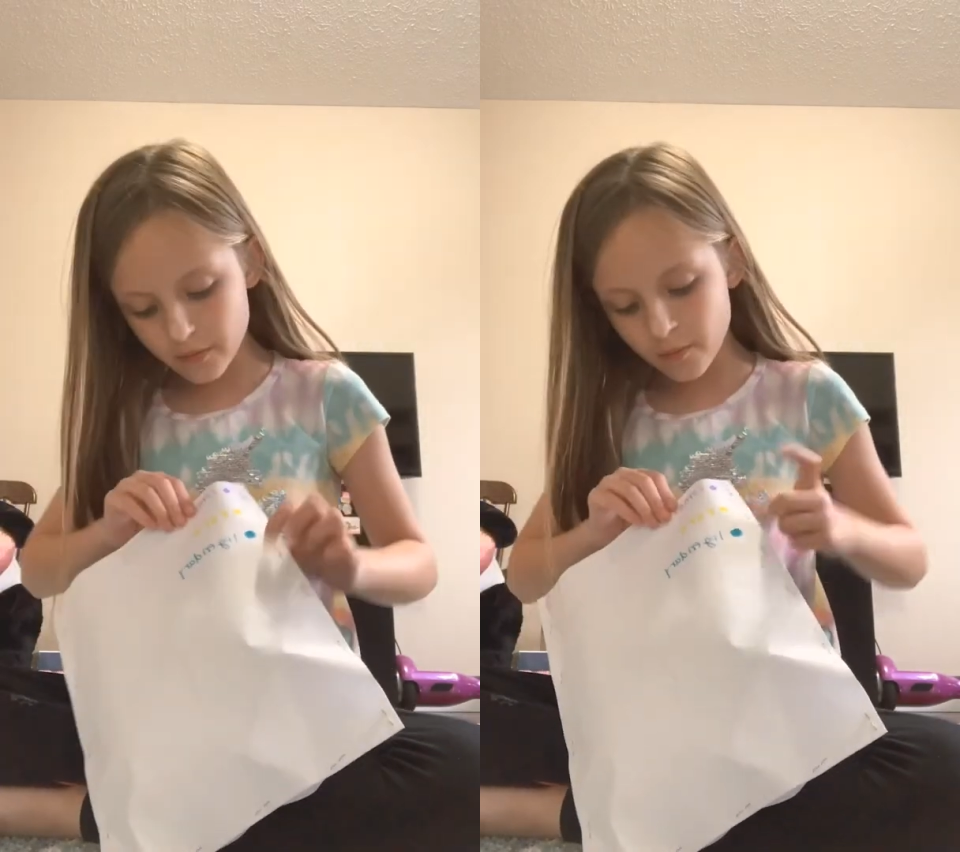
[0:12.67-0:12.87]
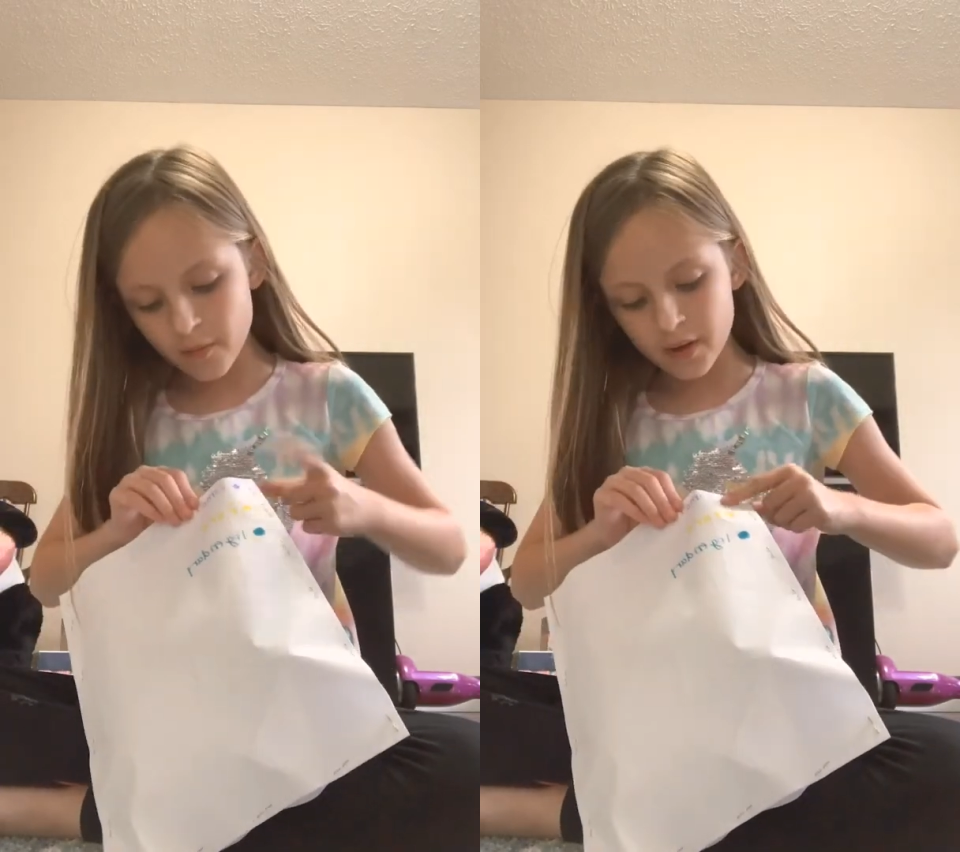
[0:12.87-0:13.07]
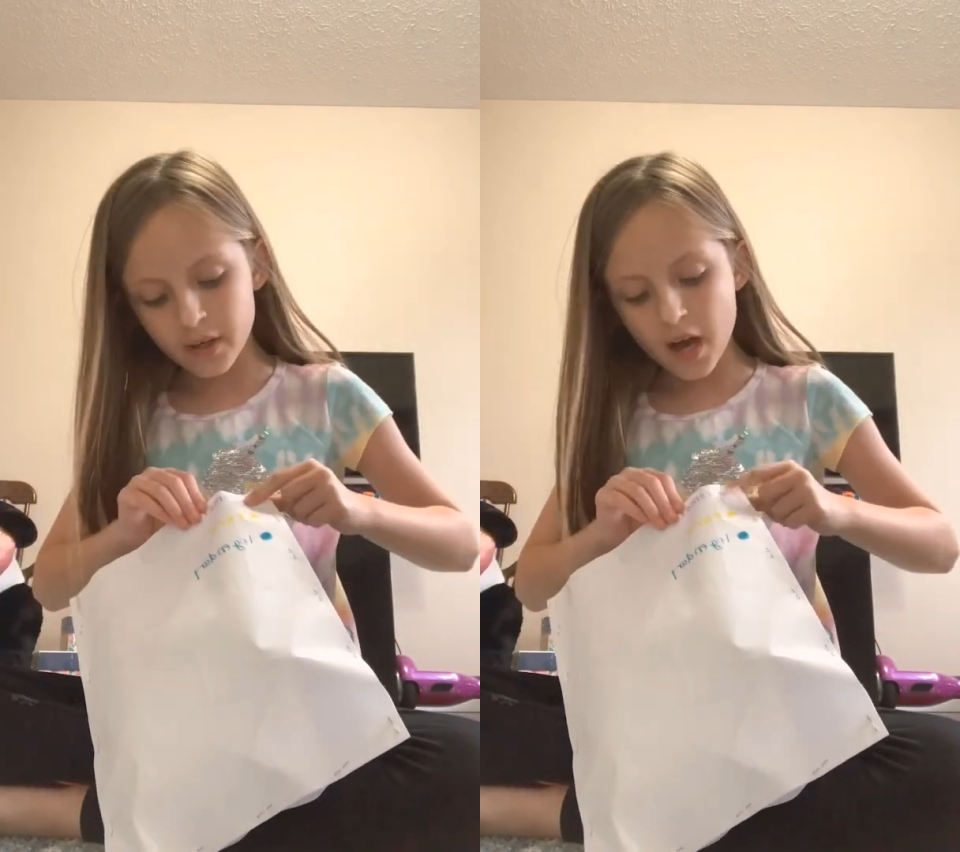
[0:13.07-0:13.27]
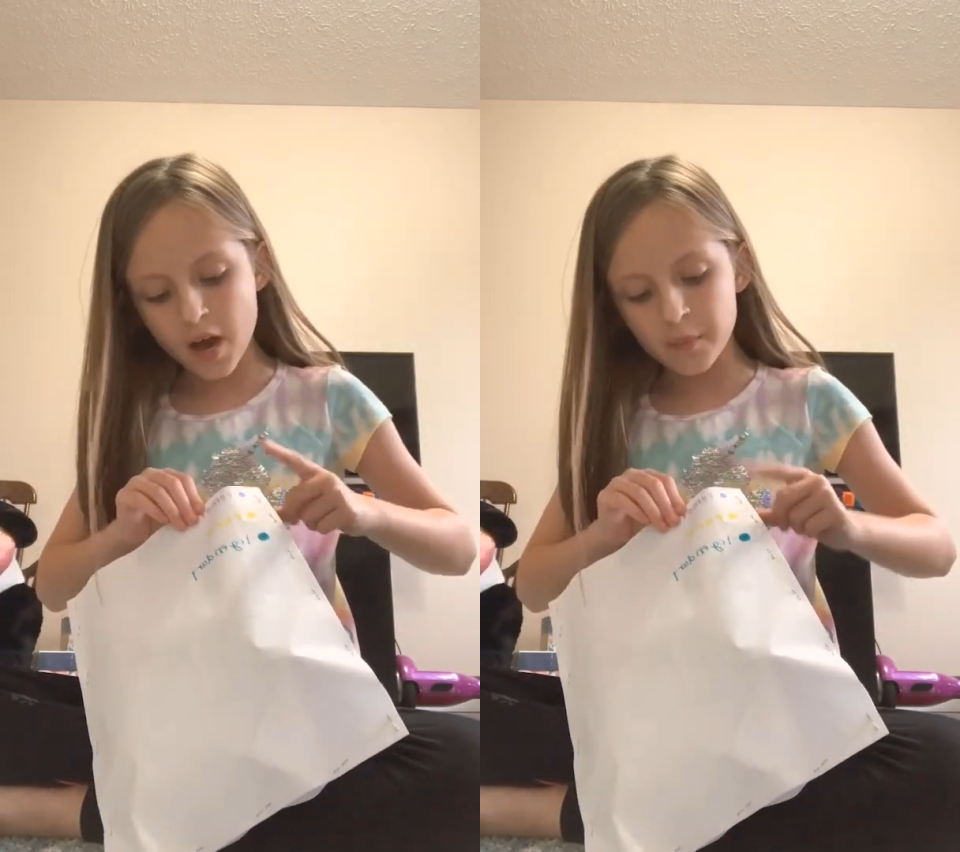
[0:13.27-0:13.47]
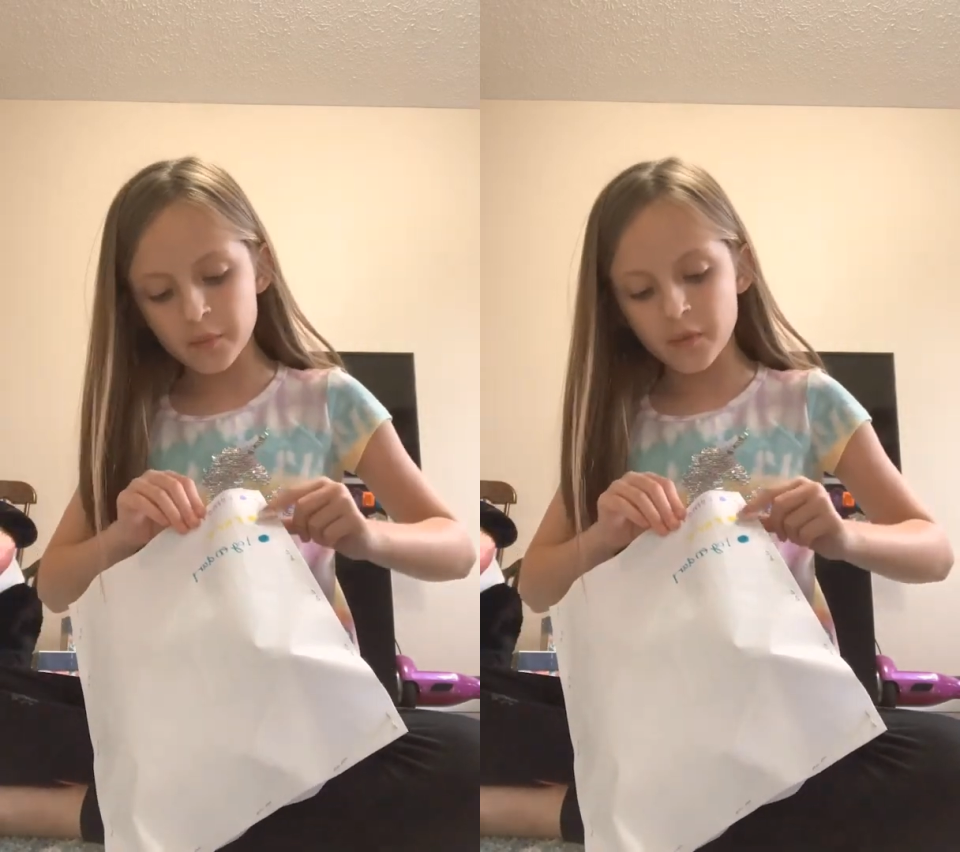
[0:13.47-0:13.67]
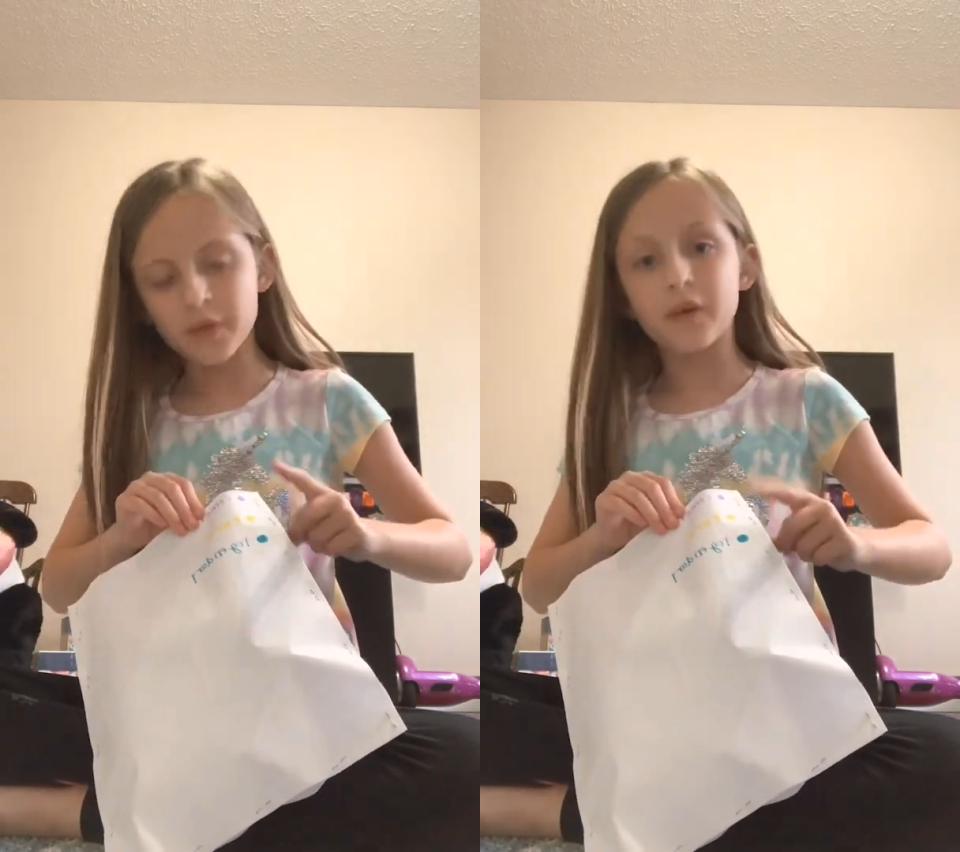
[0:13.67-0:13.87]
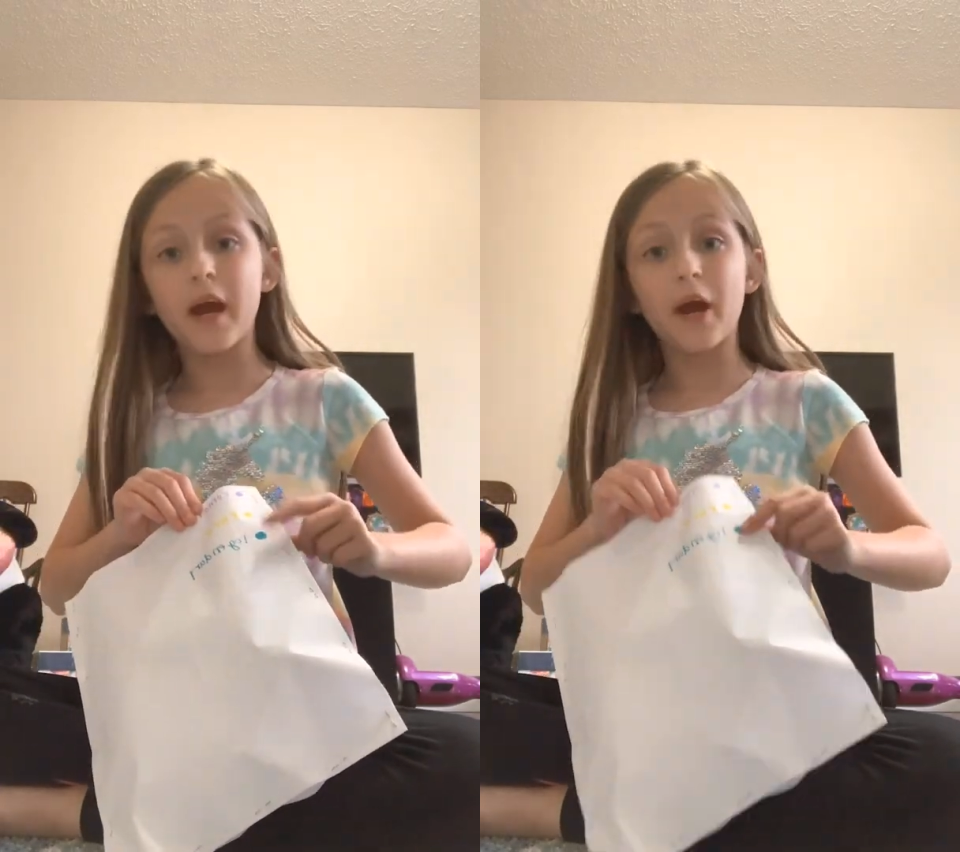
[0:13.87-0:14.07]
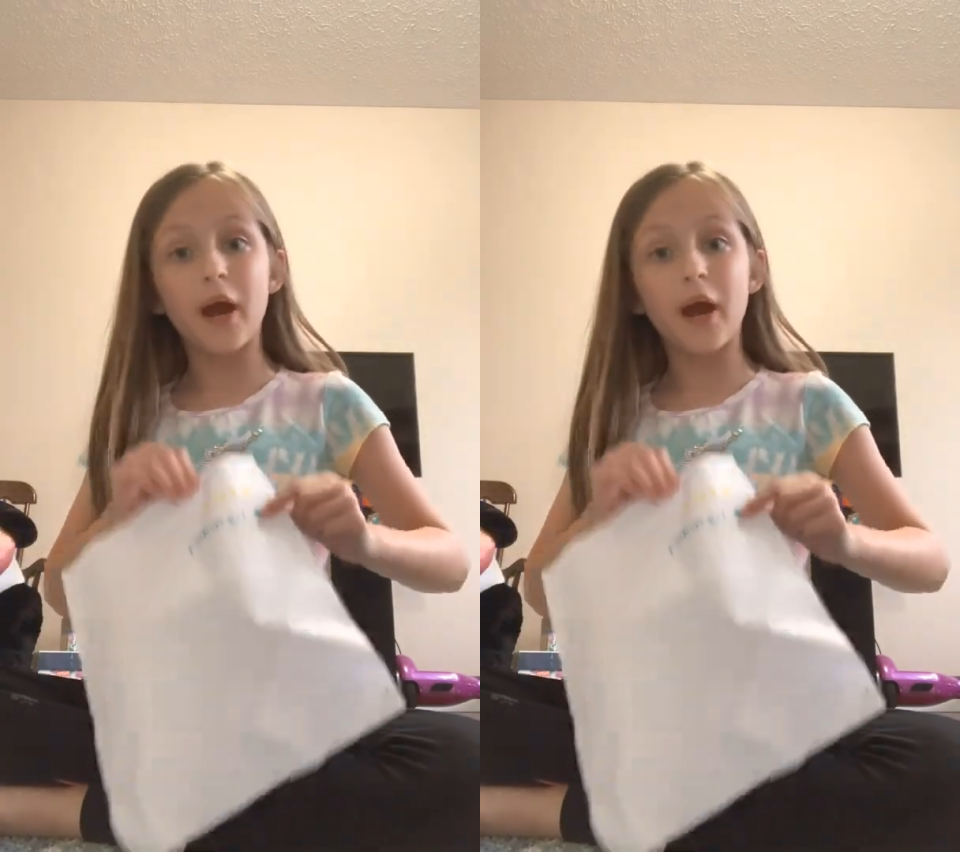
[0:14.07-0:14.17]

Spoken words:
one common, one rare,